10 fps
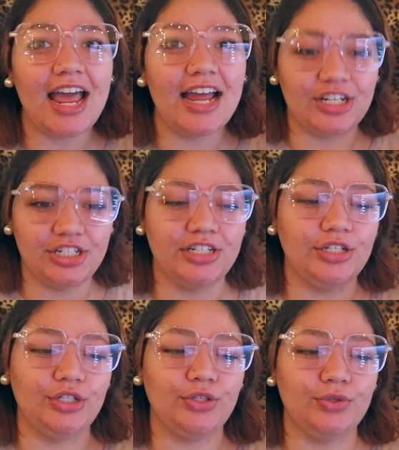and she
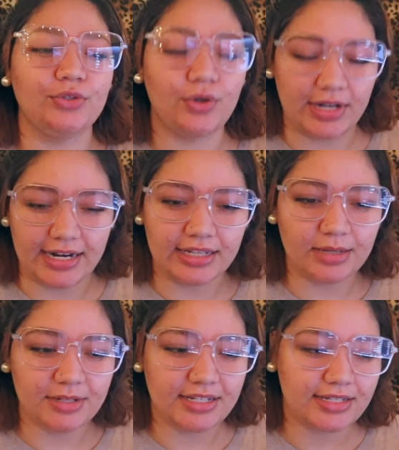used organic
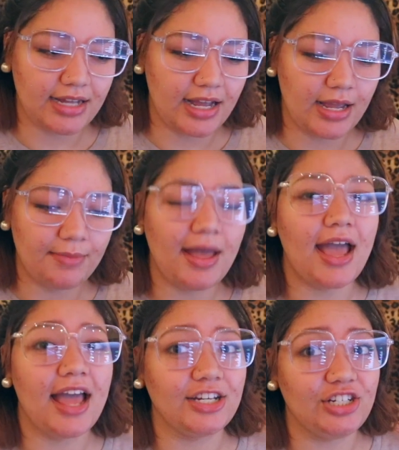lemons this time
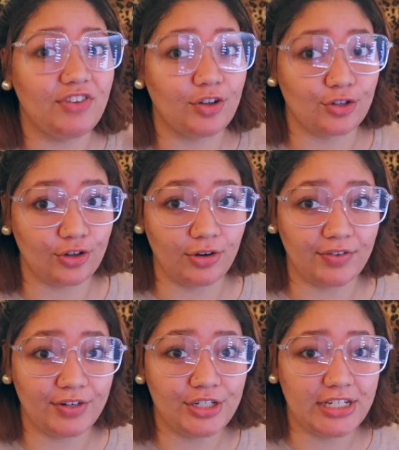and she felt so
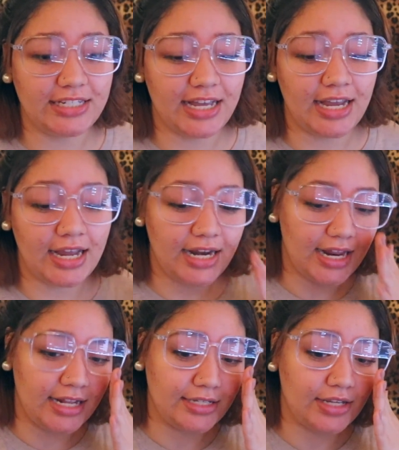different, she said.
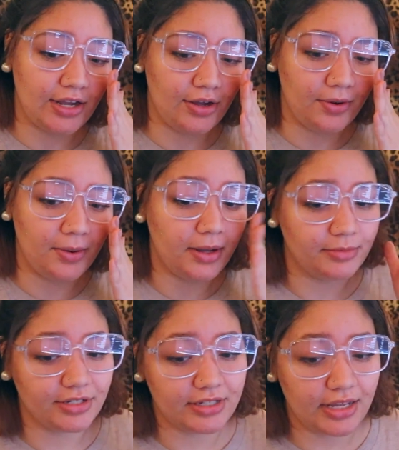And so I'm
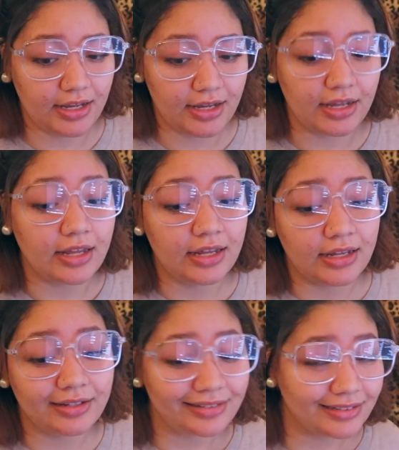just saying,
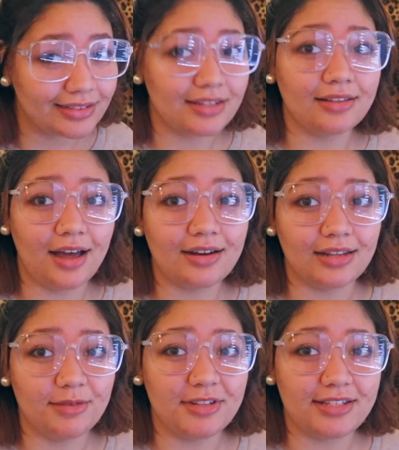it's a lot of
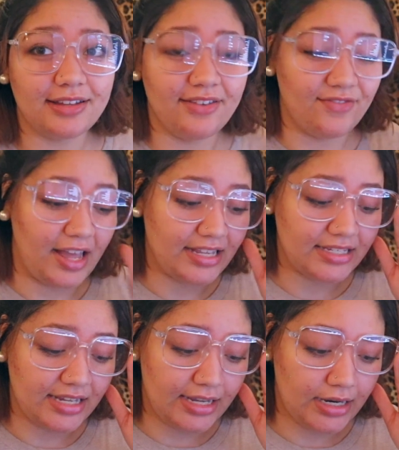lemons to
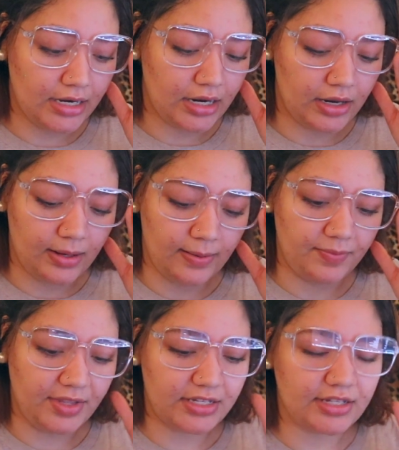invest
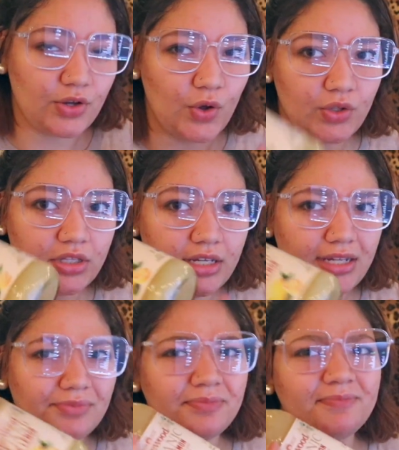in. This is only,